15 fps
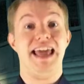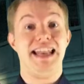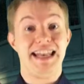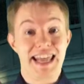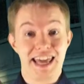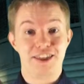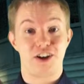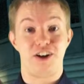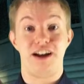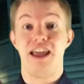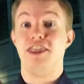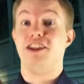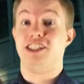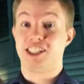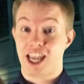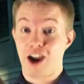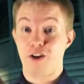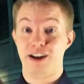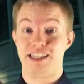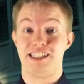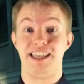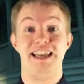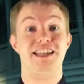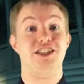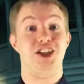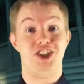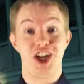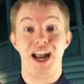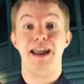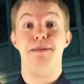Neither! The scariest thing is a
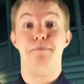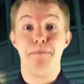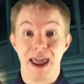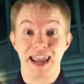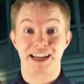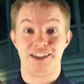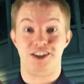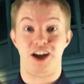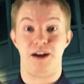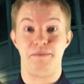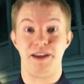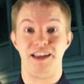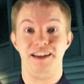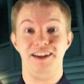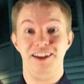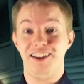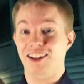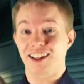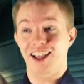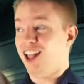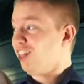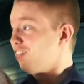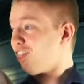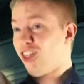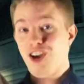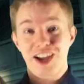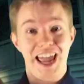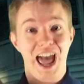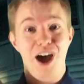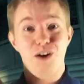giant mega zombie!
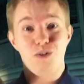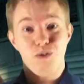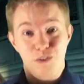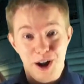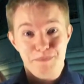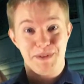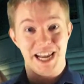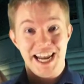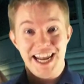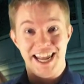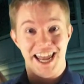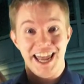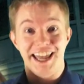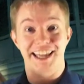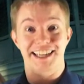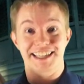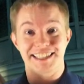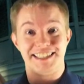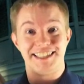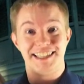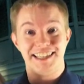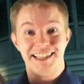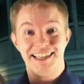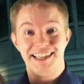Look how ripped he is!